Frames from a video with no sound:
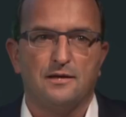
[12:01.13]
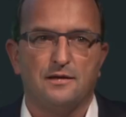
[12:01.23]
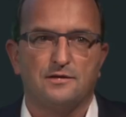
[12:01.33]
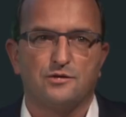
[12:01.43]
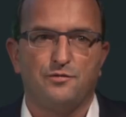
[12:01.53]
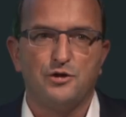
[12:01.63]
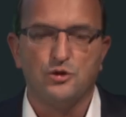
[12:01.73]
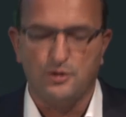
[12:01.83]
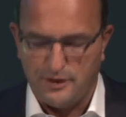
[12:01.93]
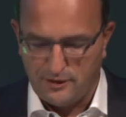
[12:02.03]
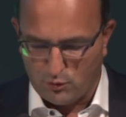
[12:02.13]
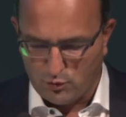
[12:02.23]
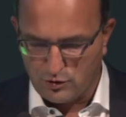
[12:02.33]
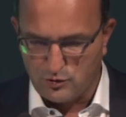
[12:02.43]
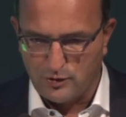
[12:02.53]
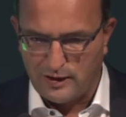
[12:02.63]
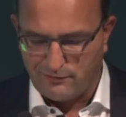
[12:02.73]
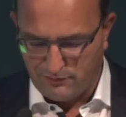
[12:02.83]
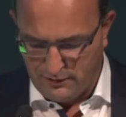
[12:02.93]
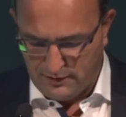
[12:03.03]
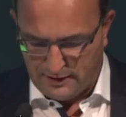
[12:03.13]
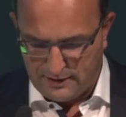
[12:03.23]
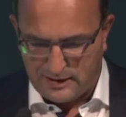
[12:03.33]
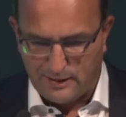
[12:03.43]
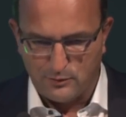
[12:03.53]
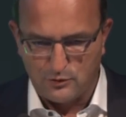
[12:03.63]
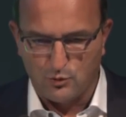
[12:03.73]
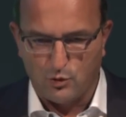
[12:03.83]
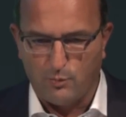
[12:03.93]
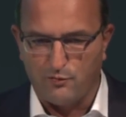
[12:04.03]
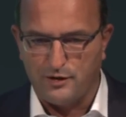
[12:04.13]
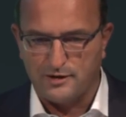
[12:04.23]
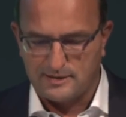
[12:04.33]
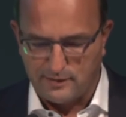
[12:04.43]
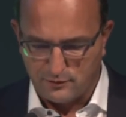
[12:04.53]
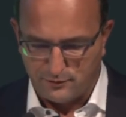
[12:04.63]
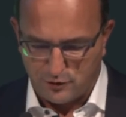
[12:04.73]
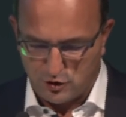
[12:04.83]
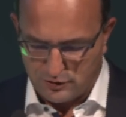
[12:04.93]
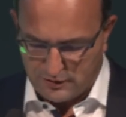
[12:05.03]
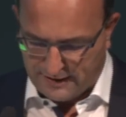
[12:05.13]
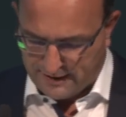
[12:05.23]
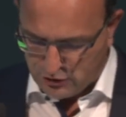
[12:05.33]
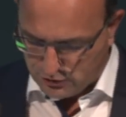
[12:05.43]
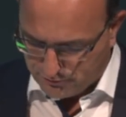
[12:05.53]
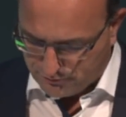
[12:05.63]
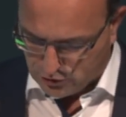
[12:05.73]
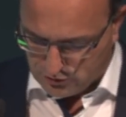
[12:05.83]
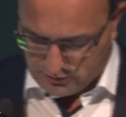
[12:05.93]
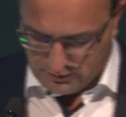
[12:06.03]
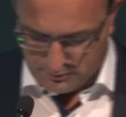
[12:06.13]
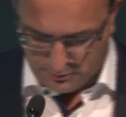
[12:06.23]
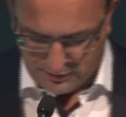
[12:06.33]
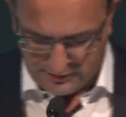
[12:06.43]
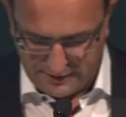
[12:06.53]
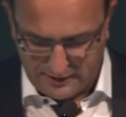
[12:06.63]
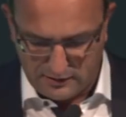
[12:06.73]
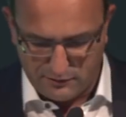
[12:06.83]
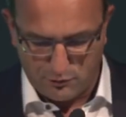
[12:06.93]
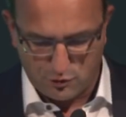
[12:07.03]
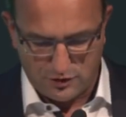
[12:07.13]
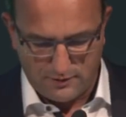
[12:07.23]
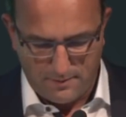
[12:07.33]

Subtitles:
sufficiently in order to have and come to hopefully a self-sufficient, energy-sufficient building in the future.